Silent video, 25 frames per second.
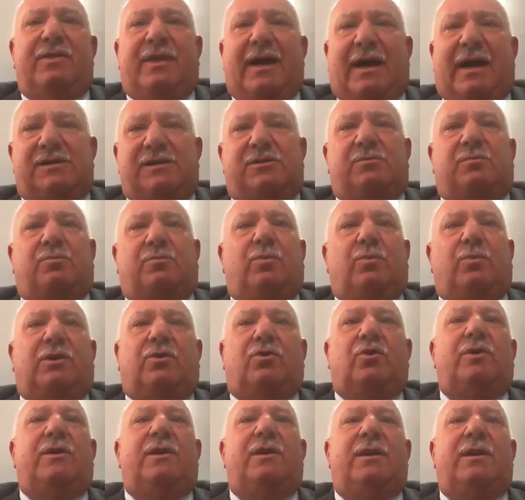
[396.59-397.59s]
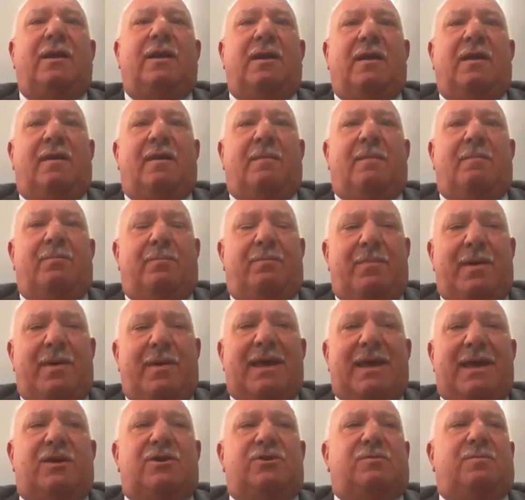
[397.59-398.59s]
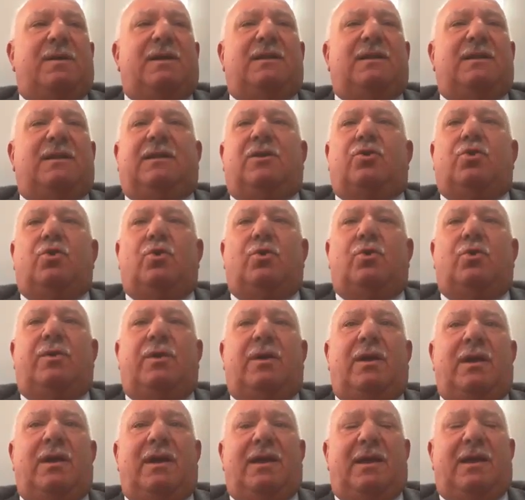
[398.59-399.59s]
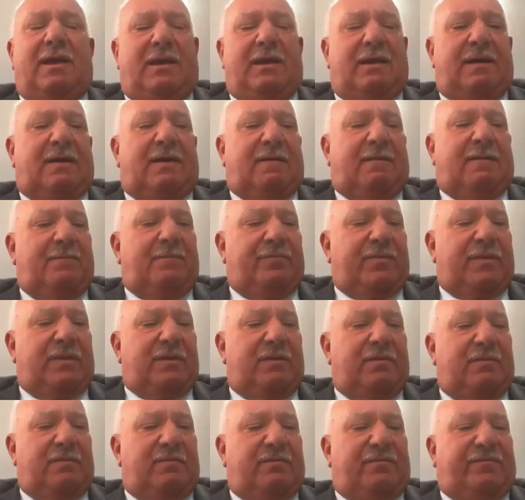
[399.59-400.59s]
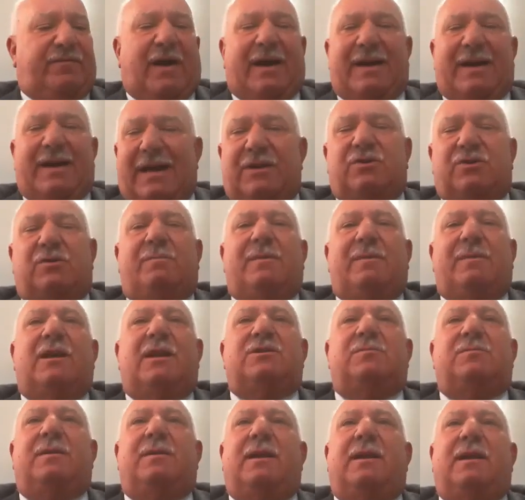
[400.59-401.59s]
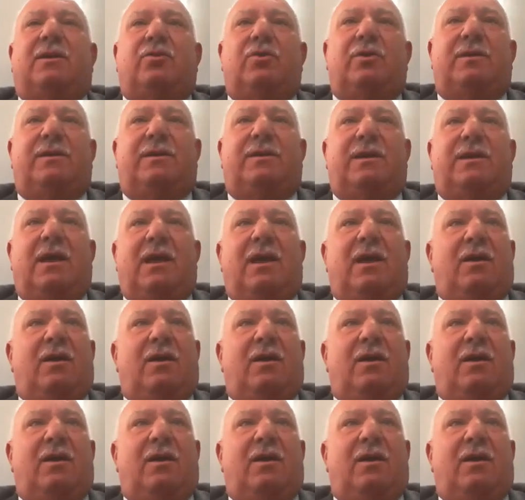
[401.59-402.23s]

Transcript: That's what good management and good financial management and good